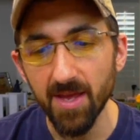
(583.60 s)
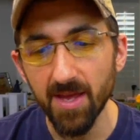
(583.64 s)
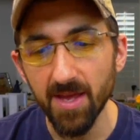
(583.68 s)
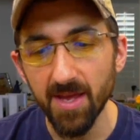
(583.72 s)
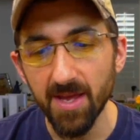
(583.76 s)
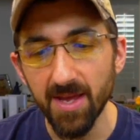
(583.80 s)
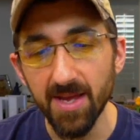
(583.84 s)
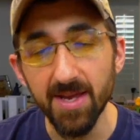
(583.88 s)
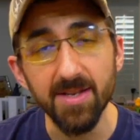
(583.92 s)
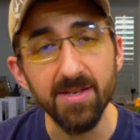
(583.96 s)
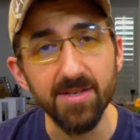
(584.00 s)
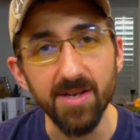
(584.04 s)

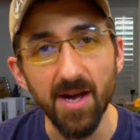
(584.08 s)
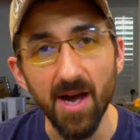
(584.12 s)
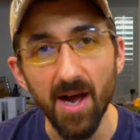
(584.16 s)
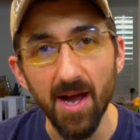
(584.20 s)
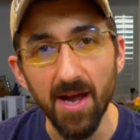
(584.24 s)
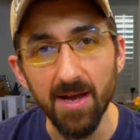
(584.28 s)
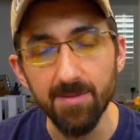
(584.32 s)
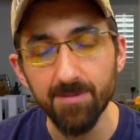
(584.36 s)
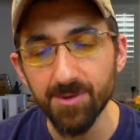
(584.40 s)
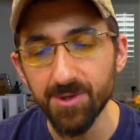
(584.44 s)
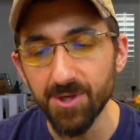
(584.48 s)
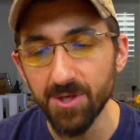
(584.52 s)
In
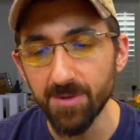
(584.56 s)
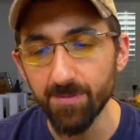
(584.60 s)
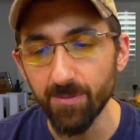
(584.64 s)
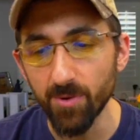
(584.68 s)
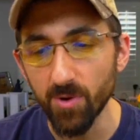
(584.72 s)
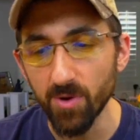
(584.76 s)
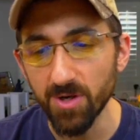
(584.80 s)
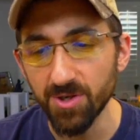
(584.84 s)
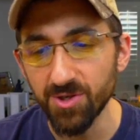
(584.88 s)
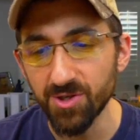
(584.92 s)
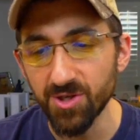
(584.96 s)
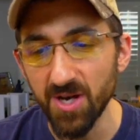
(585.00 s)
time she
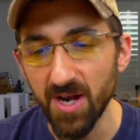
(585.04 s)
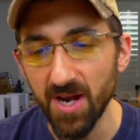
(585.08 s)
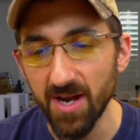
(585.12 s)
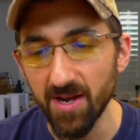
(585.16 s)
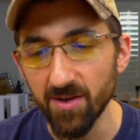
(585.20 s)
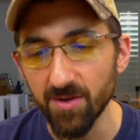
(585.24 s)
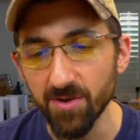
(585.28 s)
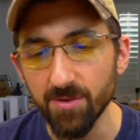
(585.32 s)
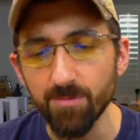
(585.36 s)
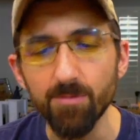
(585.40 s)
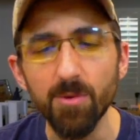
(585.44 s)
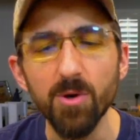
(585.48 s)
bore a
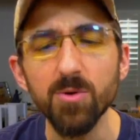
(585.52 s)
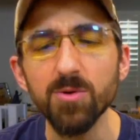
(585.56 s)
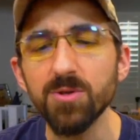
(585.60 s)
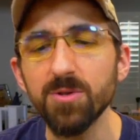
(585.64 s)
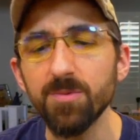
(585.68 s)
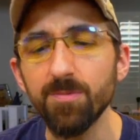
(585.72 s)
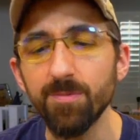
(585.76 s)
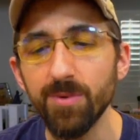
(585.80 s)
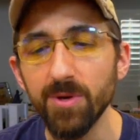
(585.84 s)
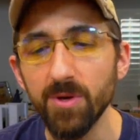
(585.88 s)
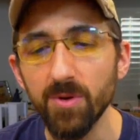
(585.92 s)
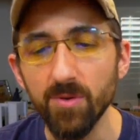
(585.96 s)
child,
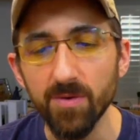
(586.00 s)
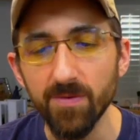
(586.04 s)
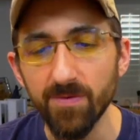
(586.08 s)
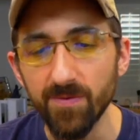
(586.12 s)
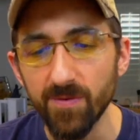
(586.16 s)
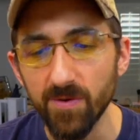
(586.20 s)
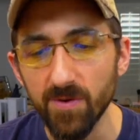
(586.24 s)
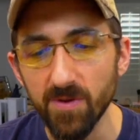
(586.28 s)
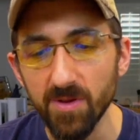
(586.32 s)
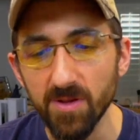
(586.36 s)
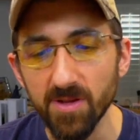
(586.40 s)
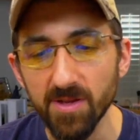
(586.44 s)
most
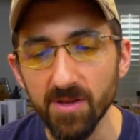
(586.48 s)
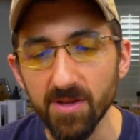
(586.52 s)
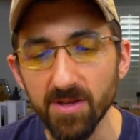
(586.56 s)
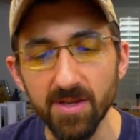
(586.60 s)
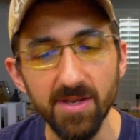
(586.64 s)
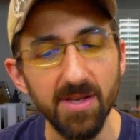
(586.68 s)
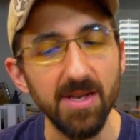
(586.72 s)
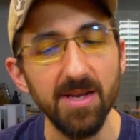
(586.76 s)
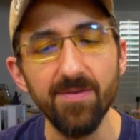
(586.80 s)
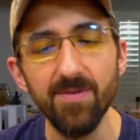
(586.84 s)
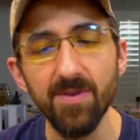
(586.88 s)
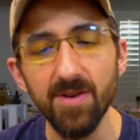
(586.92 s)
beautiful,
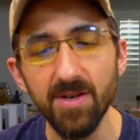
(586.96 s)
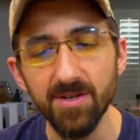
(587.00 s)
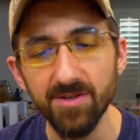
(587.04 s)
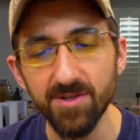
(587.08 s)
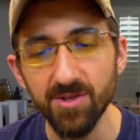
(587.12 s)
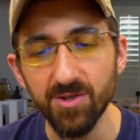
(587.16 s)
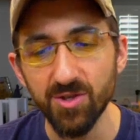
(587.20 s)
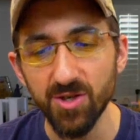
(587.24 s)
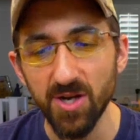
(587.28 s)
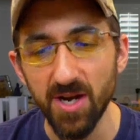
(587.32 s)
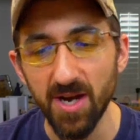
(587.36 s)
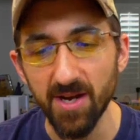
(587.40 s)
even as a
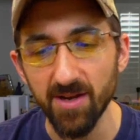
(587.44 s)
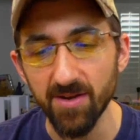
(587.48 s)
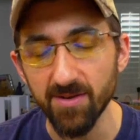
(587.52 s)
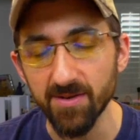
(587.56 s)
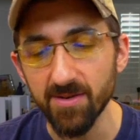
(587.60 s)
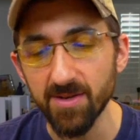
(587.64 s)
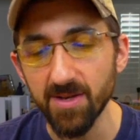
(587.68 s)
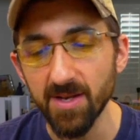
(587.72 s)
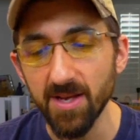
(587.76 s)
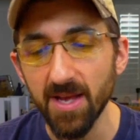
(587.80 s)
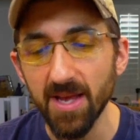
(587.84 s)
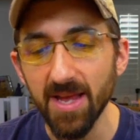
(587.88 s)

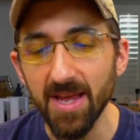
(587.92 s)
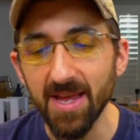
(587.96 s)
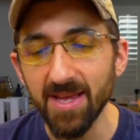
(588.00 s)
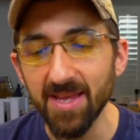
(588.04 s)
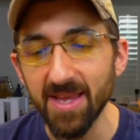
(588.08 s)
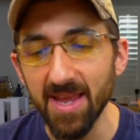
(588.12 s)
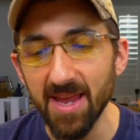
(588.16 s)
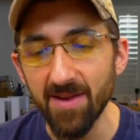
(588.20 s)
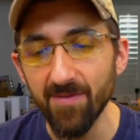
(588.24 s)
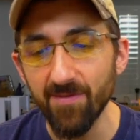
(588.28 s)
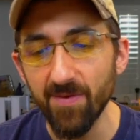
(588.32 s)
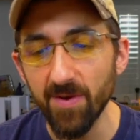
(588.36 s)
child,
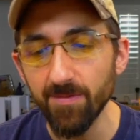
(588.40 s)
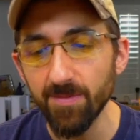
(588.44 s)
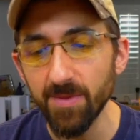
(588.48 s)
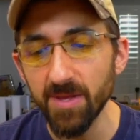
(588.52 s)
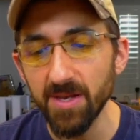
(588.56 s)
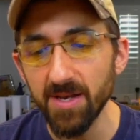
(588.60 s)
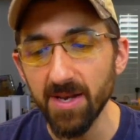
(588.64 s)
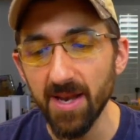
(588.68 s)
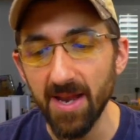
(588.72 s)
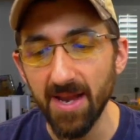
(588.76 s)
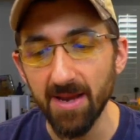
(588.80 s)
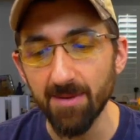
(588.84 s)
gave him the
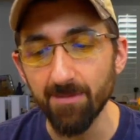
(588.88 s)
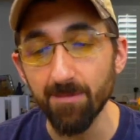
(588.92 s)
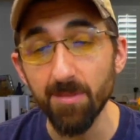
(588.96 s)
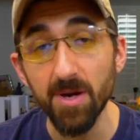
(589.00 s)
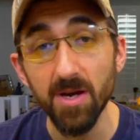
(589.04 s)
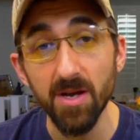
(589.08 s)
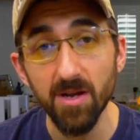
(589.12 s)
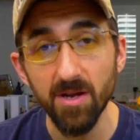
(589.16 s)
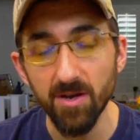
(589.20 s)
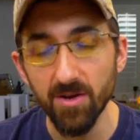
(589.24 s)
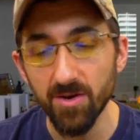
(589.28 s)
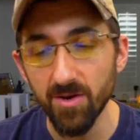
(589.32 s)
name
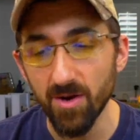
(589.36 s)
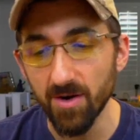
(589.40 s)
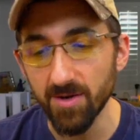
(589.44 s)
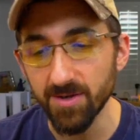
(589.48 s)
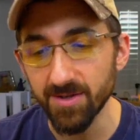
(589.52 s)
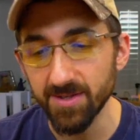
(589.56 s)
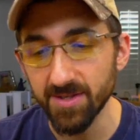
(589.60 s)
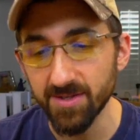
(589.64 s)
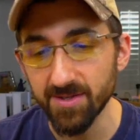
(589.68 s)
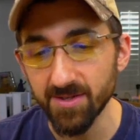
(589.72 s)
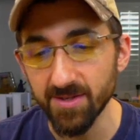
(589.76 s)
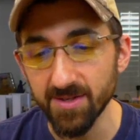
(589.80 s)

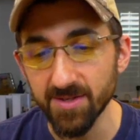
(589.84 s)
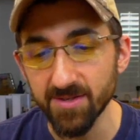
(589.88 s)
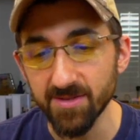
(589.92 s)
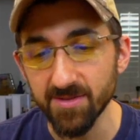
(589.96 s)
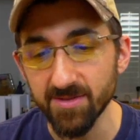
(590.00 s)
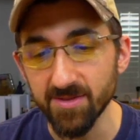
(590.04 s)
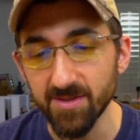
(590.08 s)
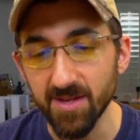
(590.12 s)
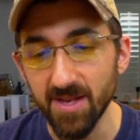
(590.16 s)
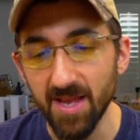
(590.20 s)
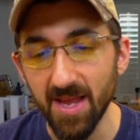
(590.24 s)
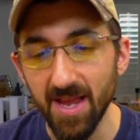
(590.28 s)

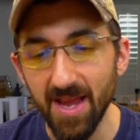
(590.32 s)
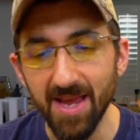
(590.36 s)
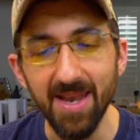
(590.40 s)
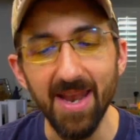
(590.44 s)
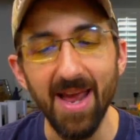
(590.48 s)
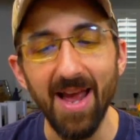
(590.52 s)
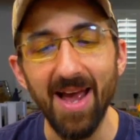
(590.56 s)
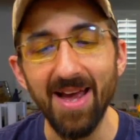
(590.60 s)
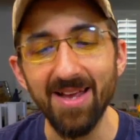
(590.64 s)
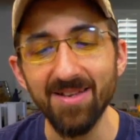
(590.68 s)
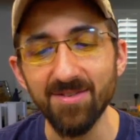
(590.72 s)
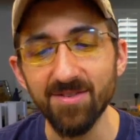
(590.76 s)
Narcissus, and
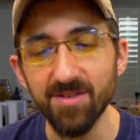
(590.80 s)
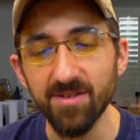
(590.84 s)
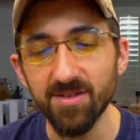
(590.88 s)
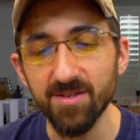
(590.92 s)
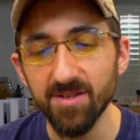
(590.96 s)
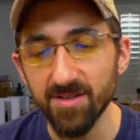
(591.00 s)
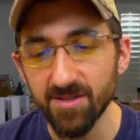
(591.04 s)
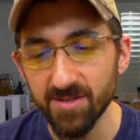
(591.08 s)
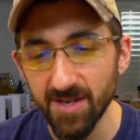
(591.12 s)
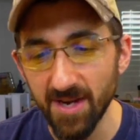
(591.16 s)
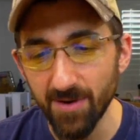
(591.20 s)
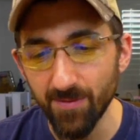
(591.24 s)

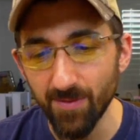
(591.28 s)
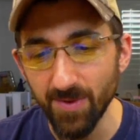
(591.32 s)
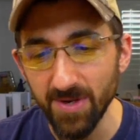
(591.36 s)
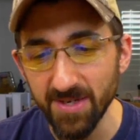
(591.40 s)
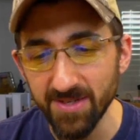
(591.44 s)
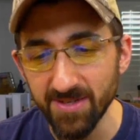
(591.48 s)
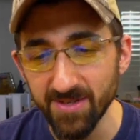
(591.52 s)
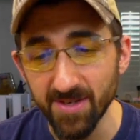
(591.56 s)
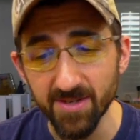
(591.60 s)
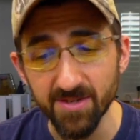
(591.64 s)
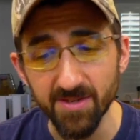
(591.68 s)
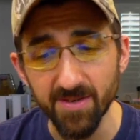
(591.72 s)
asked
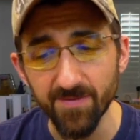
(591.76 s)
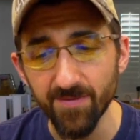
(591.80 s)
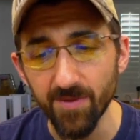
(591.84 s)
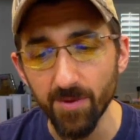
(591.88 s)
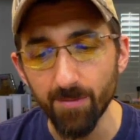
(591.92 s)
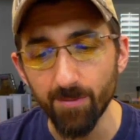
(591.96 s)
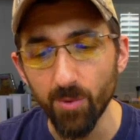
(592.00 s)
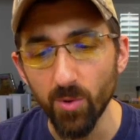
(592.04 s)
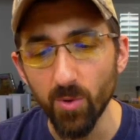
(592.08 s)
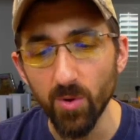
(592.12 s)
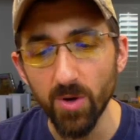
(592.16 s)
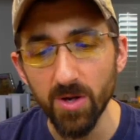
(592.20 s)
Tiresias if the
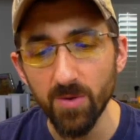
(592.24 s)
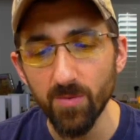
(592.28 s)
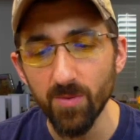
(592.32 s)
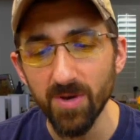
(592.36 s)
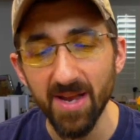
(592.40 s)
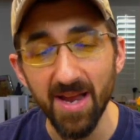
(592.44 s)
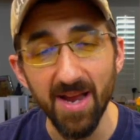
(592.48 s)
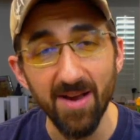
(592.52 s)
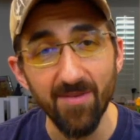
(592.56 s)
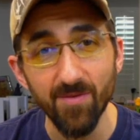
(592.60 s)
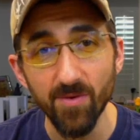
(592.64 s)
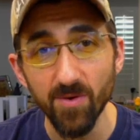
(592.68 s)
boy would
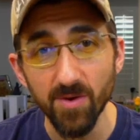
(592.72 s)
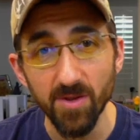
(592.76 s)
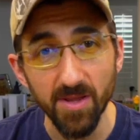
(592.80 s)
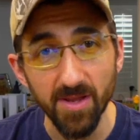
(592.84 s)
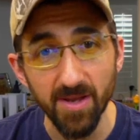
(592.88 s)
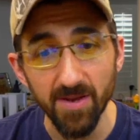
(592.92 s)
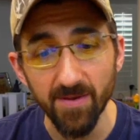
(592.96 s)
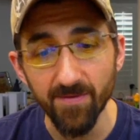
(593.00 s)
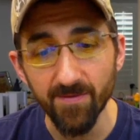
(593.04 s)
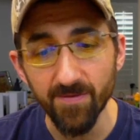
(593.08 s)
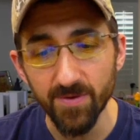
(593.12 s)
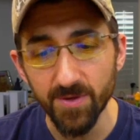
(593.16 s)
ever
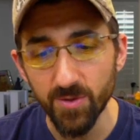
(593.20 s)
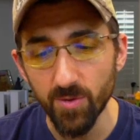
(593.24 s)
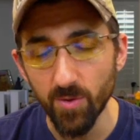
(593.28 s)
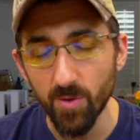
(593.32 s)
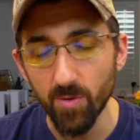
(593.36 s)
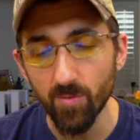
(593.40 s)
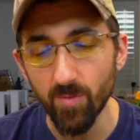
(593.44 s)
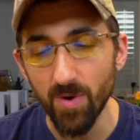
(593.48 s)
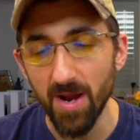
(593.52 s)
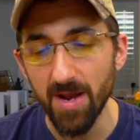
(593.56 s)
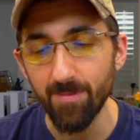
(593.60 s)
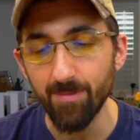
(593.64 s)
live to a
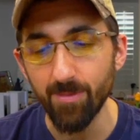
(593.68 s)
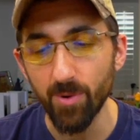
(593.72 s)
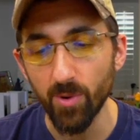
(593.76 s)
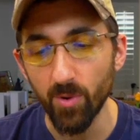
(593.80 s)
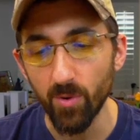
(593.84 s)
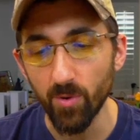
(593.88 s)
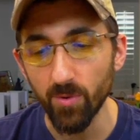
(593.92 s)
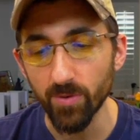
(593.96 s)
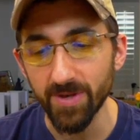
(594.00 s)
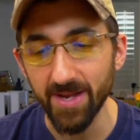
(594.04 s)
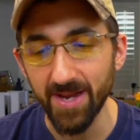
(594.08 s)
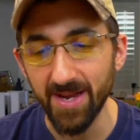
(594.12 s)
ripe
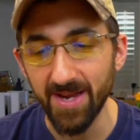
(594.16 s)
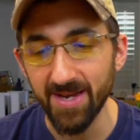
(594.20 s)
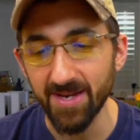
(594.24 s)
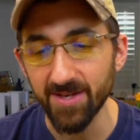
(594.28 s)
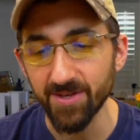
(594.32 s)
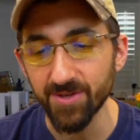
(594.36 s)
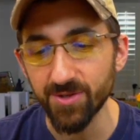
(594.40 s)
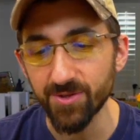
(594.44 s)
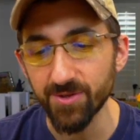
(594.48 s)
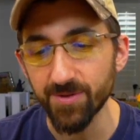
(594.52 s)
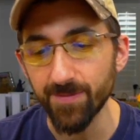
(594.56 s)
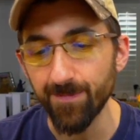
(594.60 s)
old
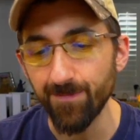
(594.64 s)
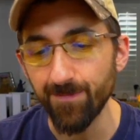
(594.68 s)
age.